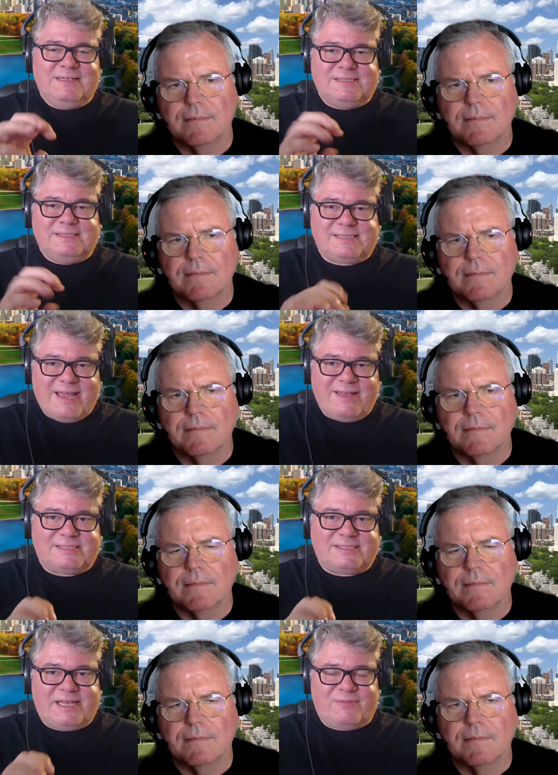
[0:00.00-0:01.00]
Speaker 1: scales
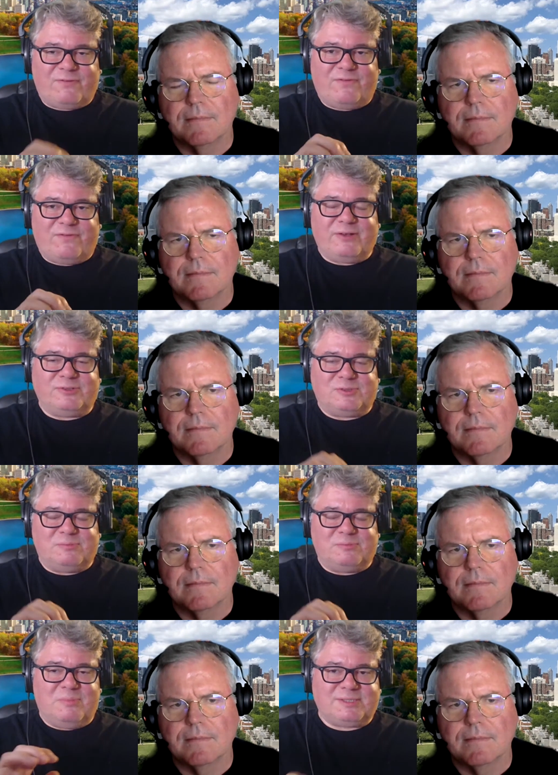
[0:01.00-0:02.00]
to give their fingers
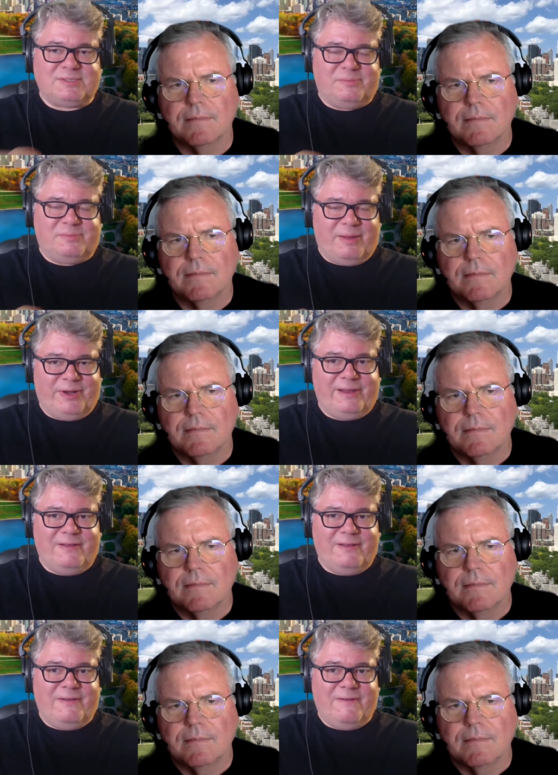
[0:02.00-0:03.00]
muscle memory,
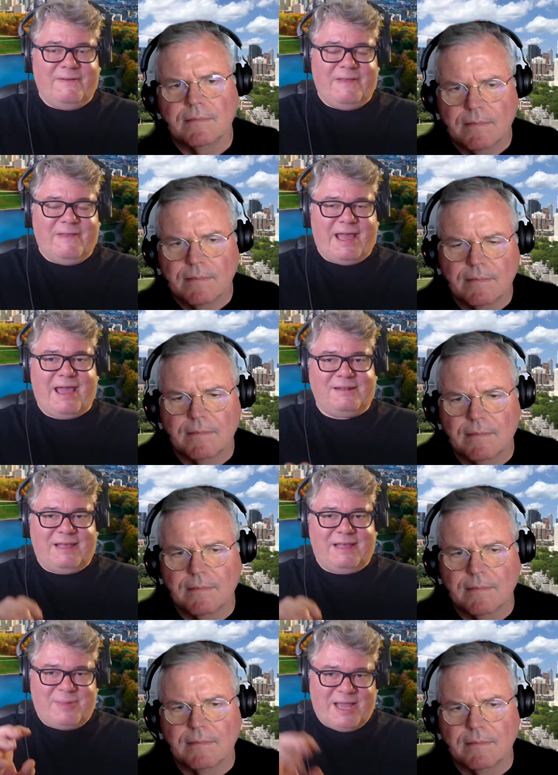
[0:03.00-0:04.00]
and
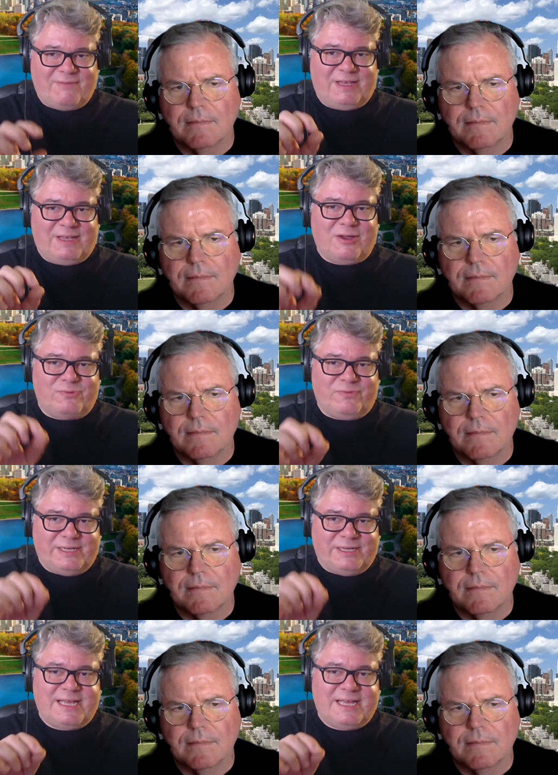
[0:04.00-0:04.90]
they may have to go very